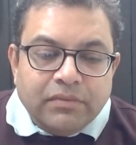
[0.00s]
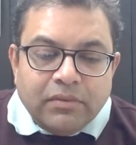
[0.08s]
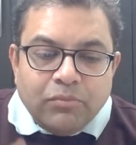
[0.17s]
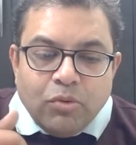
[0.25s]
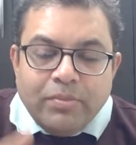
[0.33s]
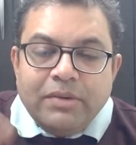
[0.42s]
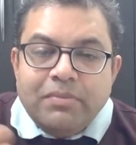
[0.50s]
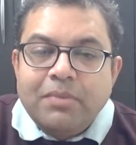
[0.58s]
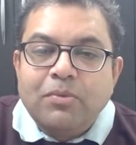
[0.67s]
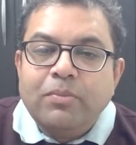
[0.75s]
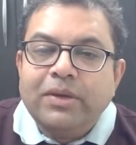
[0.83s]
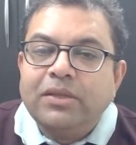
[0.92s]
moment by
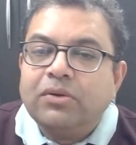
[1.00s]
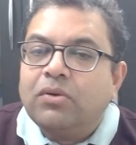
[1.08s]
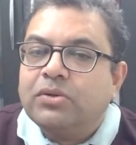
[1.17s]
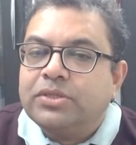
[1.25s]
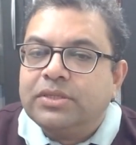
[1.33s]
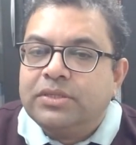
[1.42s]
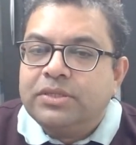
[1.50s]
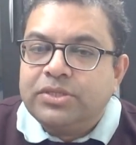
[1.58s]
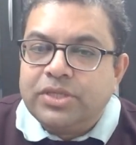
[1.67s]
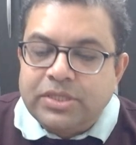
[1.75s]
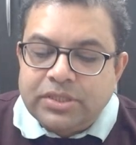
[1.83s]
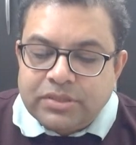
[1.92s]
moment the consciousness
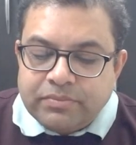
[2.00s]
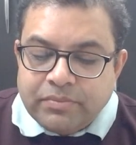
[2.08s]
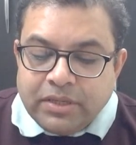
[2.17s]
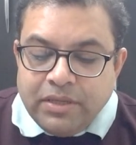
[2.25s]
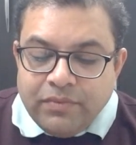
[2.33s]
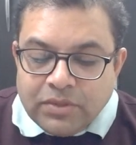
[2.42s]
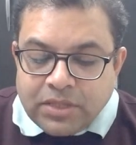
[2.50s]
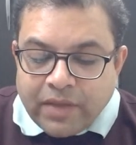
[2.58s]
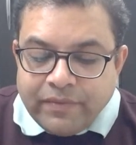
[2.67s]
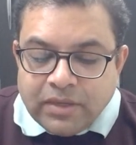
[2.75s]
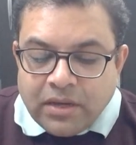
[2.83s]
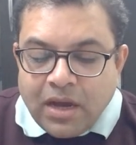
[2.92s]
changes but he was
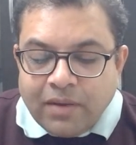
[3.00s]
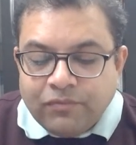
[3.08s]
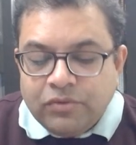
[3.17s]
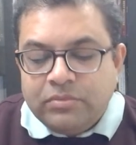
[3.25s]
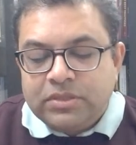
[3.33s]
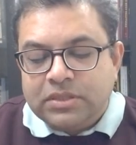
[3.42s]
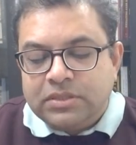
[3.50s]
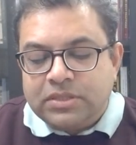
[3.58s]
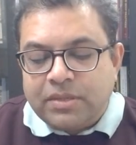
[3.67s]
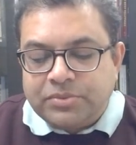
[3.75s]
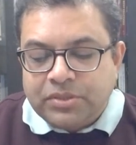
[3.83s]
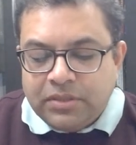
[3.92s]
having a harmful
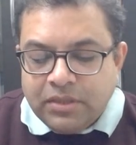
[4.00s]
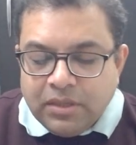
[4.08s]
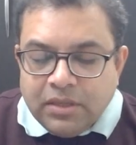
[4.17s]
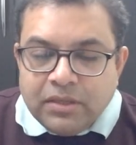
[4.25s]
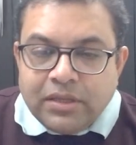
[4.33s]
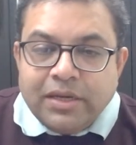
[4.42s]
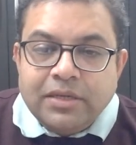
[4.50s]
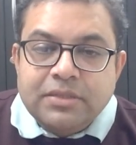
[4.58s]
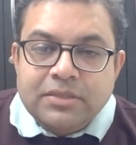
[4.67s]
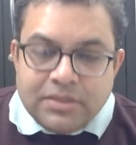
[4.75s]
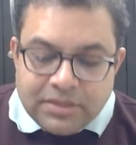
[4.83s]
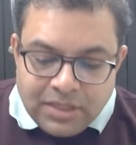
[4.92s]
misconception that it
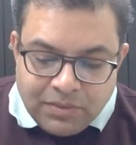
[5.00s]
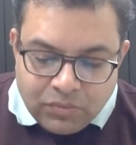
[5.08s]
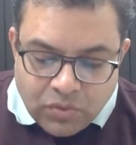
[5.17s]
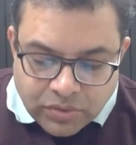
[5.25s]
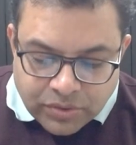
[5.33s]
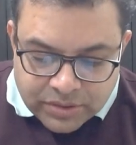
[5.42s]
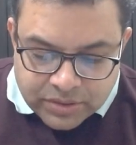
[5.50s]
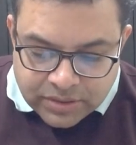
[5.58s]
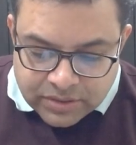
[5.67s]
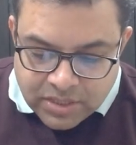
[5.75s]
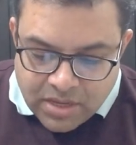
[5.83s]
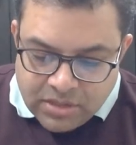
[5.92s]
is the same
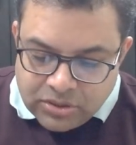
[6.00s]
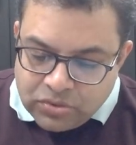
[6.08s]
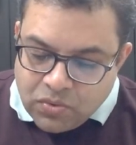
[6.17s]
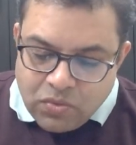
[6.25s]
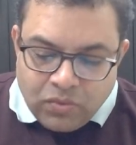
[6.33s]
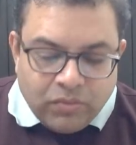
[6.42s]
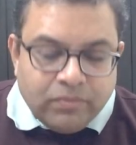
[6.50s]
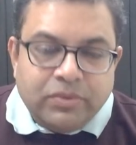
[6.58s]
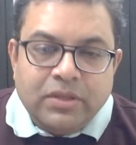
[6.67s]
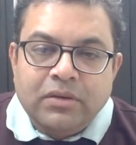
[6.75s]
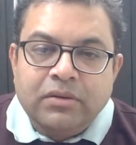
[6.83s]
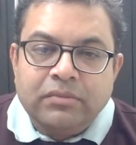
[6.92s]
consciousness so
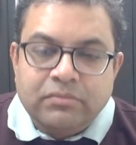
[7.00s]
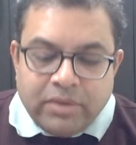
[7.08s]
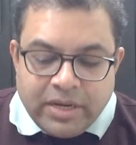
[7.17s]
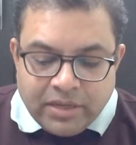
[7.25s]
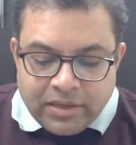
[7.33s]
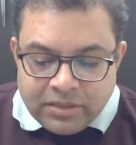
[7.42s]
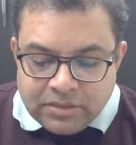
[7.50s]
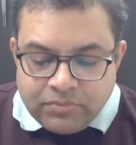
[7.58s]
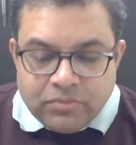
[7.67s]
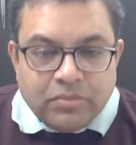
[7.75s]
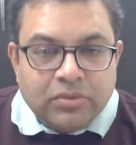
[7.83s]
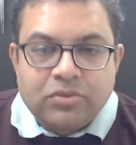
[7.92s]
the mendicants,
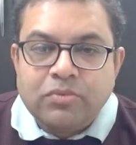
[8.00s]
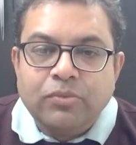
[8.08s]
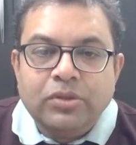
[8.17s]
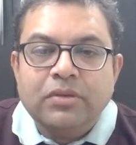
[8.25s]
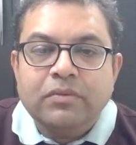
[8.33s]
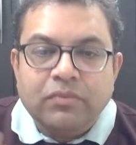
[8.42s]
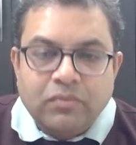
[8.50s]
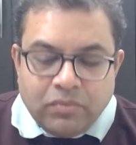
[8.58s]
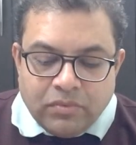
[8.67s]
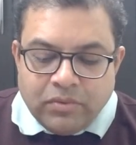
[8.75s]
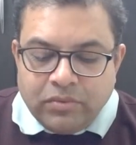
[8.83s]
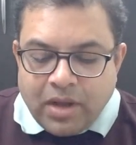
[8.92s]
so Buddha
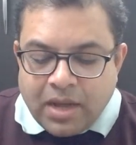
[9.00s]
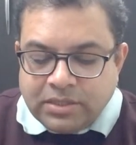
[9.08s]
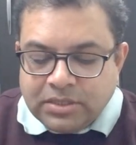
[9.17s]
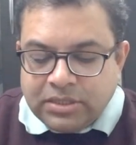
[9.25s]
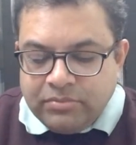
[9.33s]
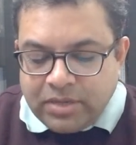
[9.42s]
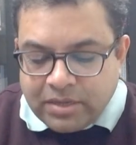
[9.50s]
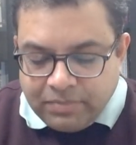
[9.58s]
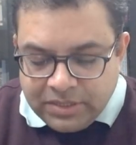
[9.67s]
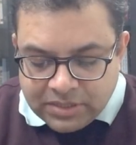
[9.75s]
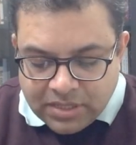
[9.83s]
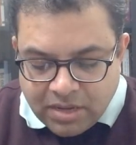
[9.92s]
uh, asked him that
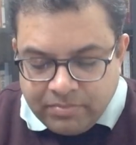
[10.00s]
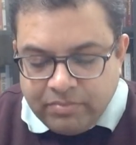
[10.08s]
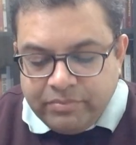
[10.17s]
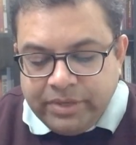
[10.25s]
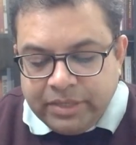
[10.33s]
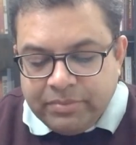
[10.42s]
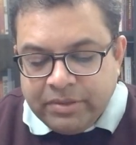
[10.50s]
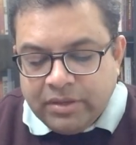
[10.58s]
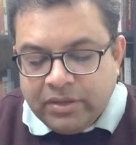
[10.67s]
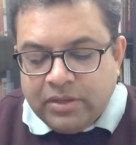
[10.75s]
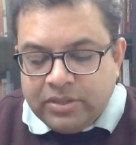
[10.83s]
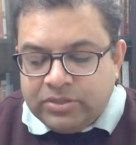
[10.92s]
please come meet me.
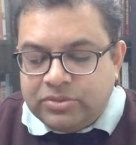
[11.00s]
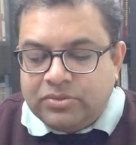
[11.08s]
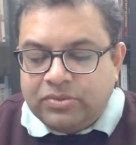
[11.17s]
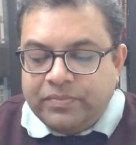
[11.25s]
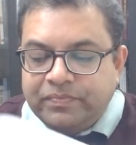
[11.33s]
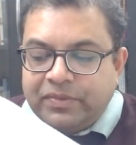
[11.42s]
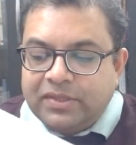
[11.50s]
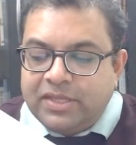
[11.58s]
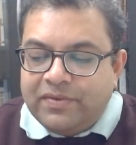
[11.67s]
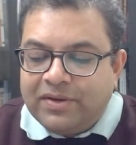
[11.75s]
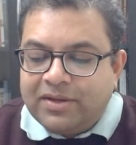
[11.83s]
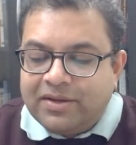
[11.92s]
So
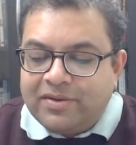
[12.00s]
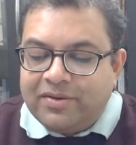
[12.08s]
there were